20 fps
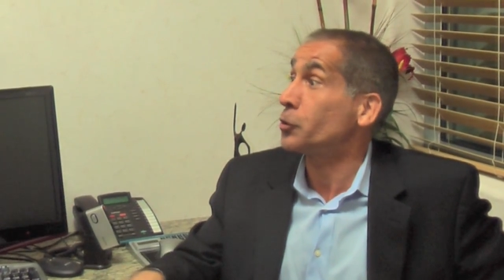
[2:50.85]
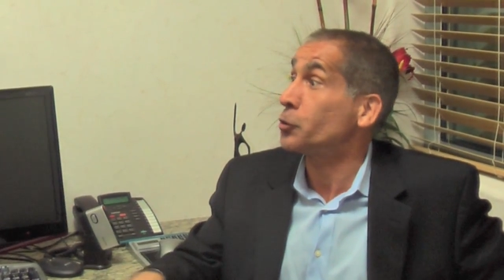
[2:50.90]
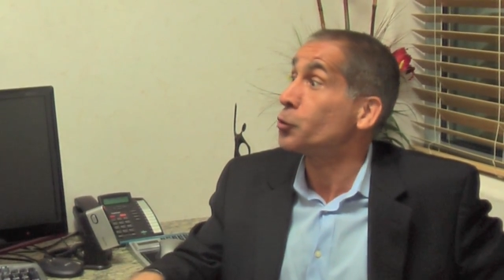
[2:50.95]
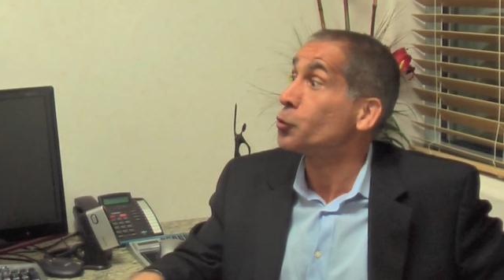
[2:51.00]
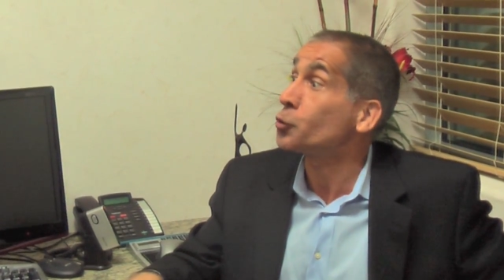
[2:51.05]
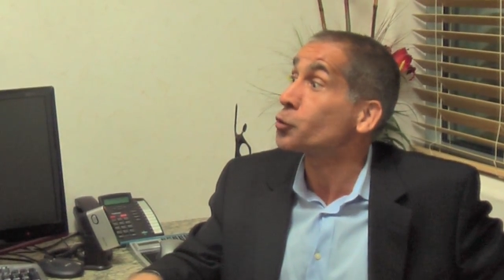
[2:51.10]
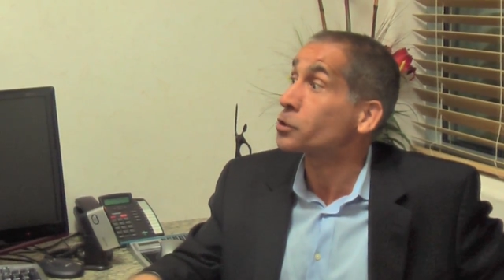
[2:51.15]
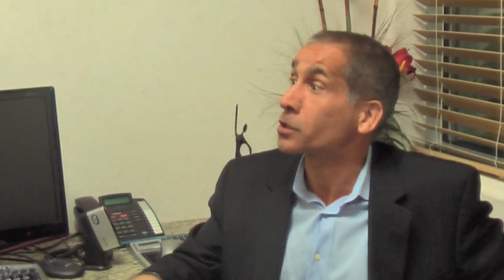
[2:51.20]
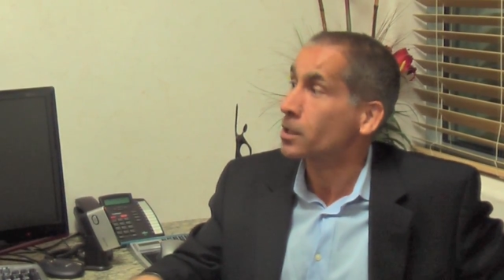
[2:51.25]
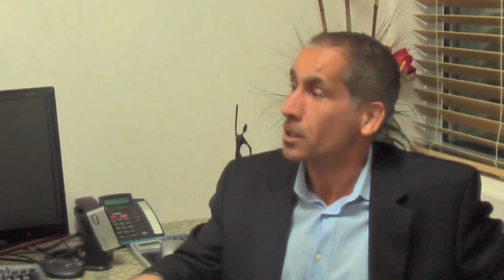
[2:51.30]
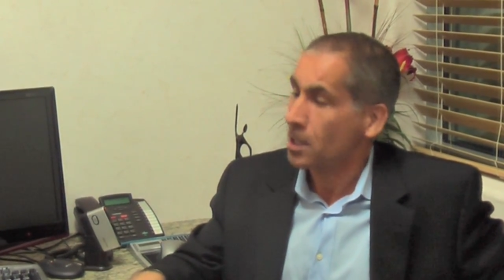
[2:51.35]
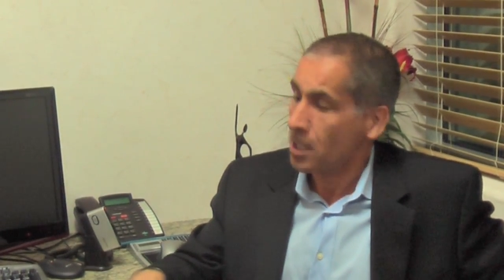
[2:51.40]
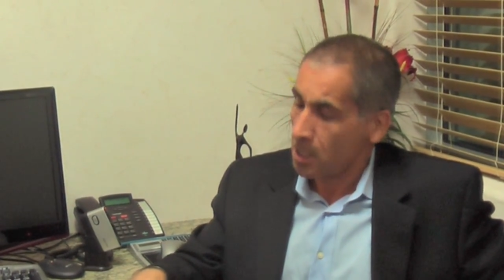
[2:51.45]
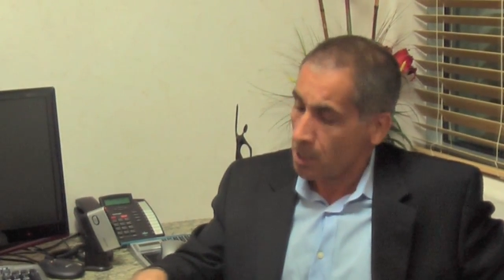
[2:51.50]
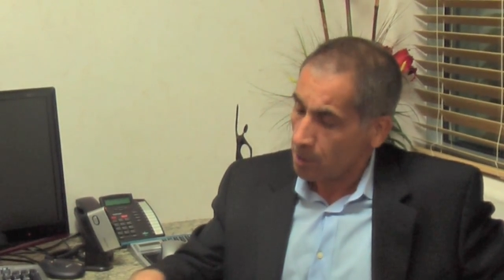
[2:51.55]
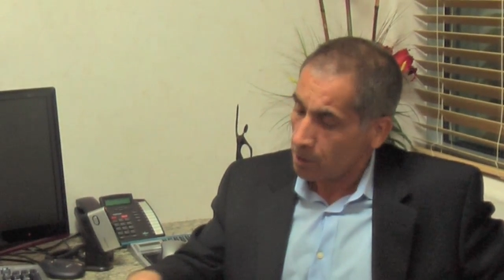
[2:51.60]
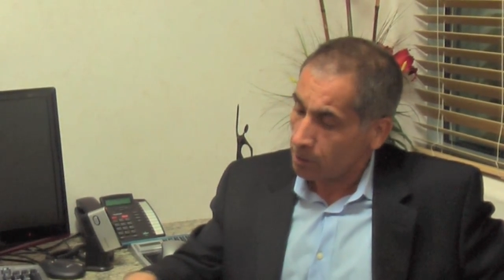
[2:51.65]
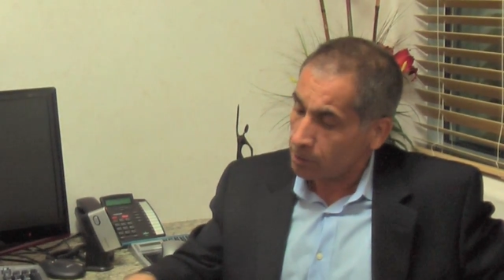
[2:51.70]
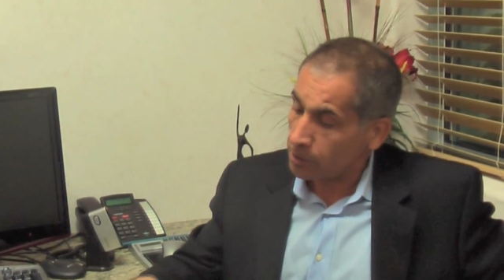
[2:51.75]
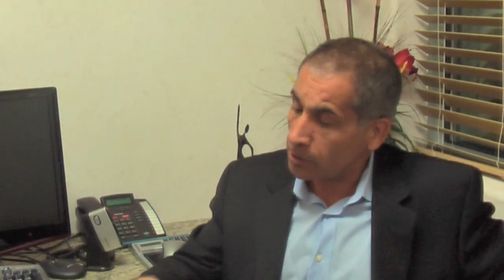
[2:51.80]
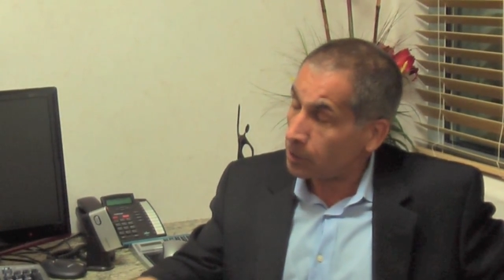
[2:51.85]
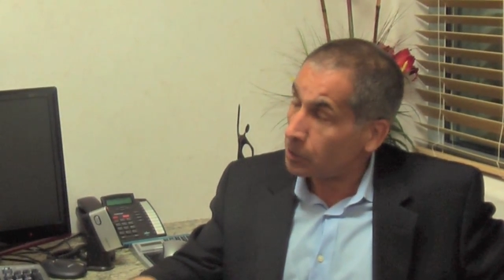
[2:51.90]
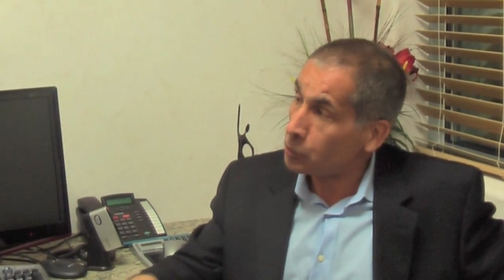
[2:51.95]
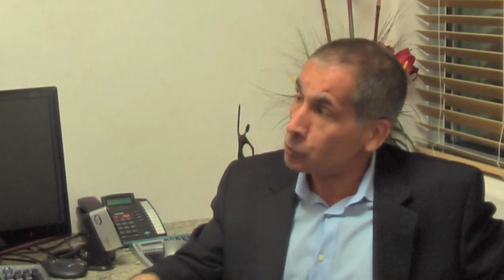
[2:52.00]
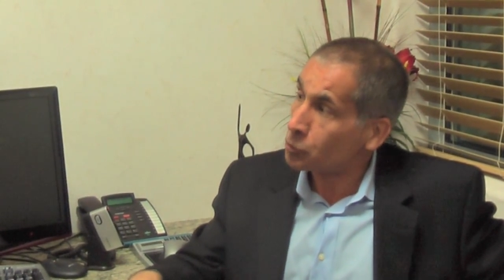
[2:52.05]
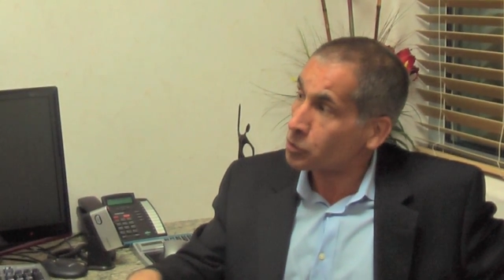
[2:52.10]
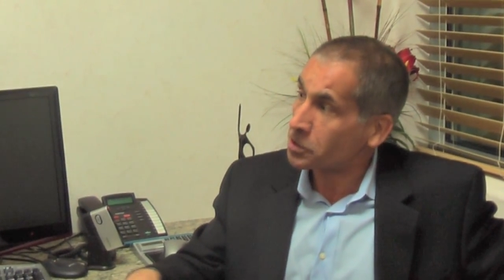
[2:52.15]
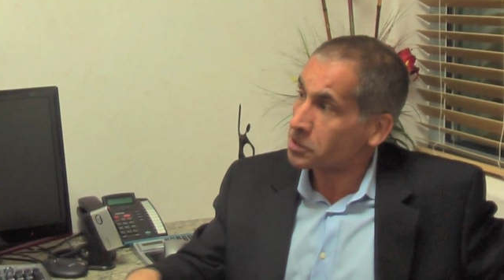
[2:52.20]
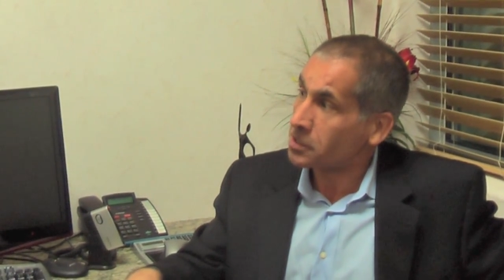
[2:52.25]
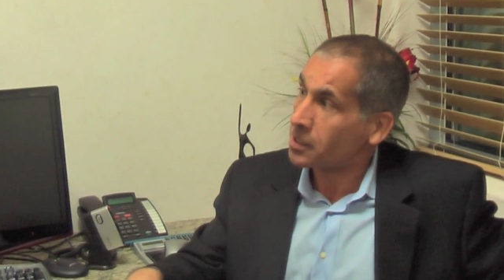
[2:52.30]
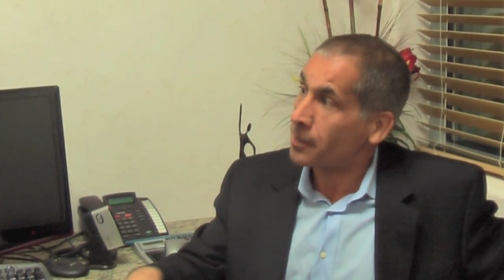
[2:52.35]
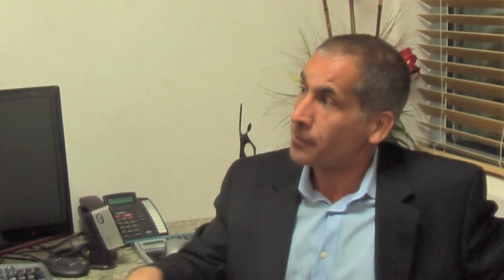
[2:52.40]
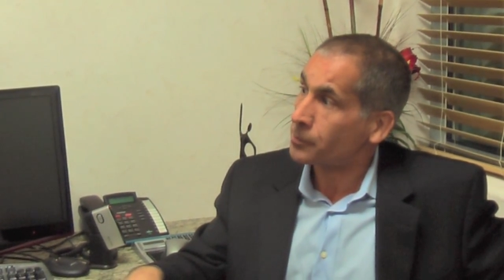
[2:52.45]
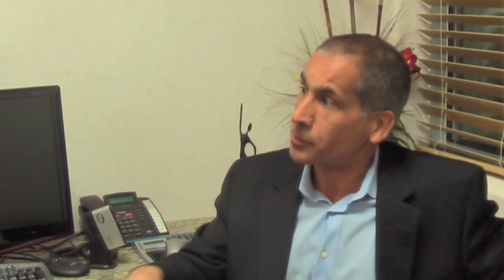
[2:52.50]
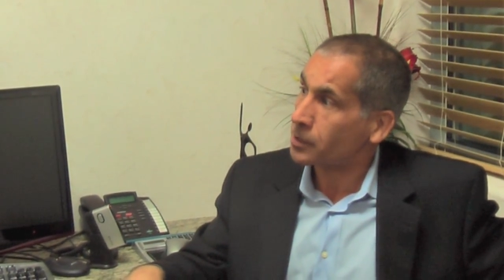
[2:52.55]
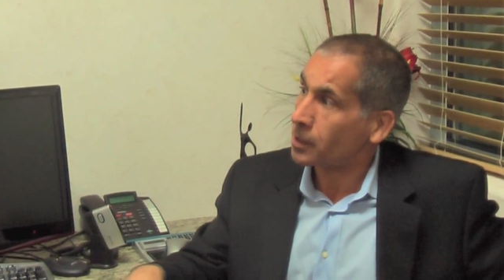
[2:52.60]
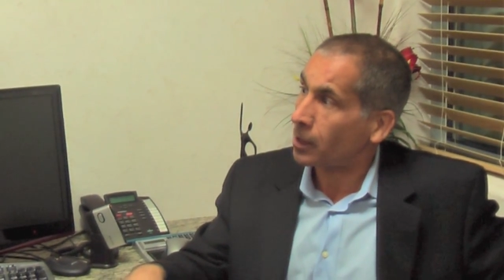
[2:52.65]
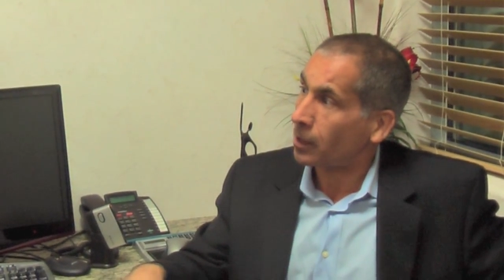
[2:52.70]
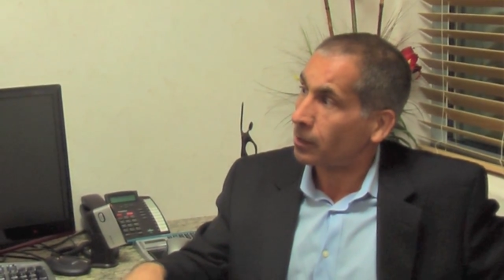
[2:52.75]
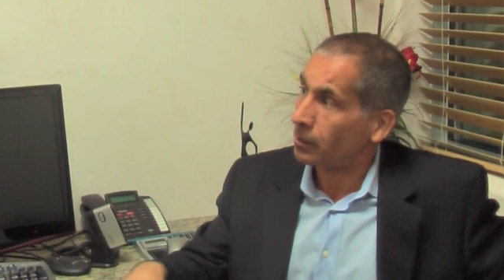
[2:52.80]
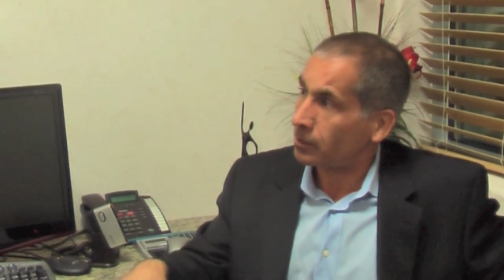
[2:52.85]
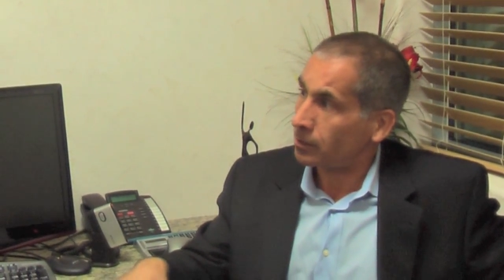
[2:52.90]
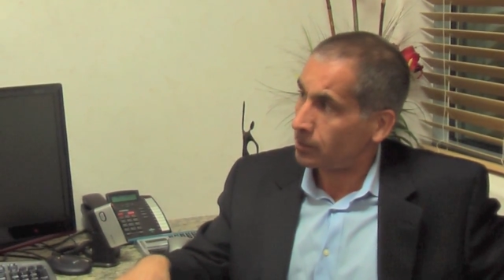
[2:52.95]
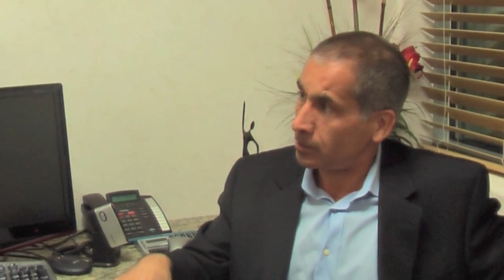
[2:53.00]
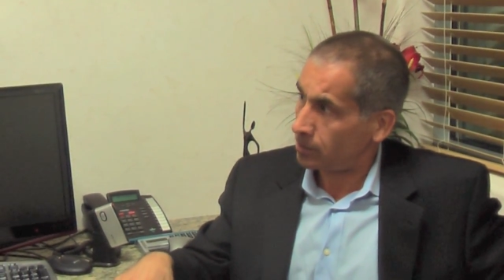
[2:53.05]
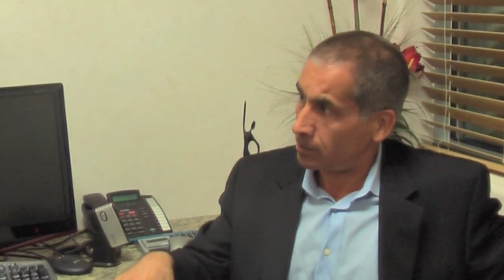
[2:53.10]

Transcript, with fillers: use the new stem cell